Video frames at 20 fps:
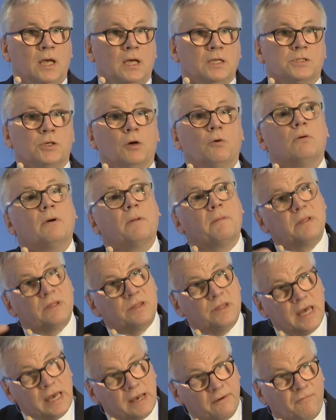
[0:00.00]
So
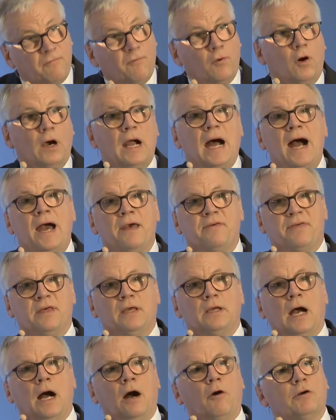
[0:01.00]
therefore, I
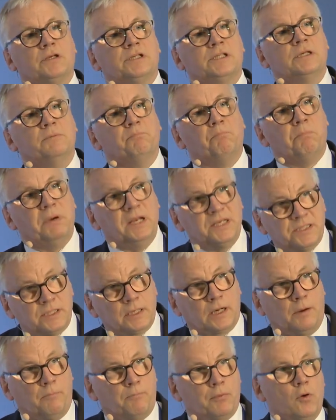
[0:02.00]
think our
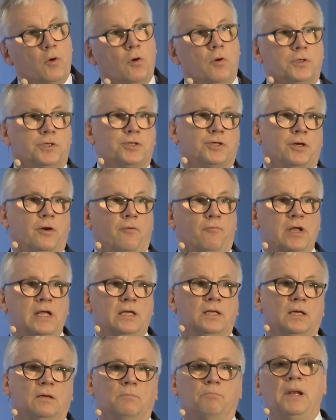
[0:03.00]
simplistic approach,
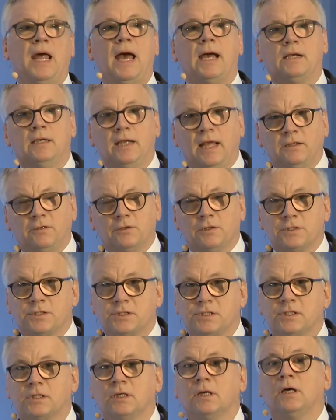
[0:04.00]
reading black
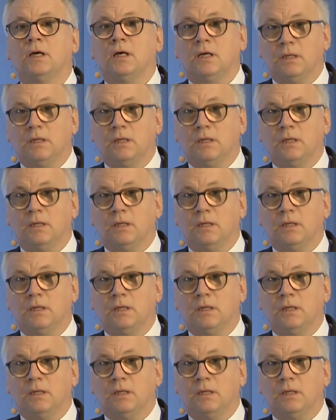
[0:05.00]
letters,